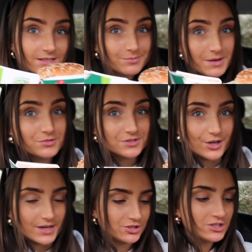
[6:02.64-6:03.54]
It smells
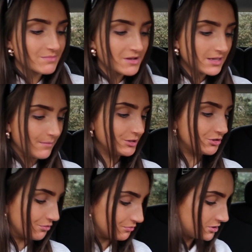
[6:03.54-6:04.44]
good. It just smells like
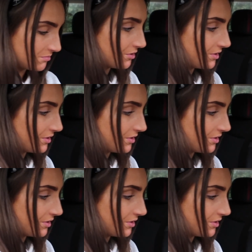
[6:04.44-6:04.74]
McDonald's, to be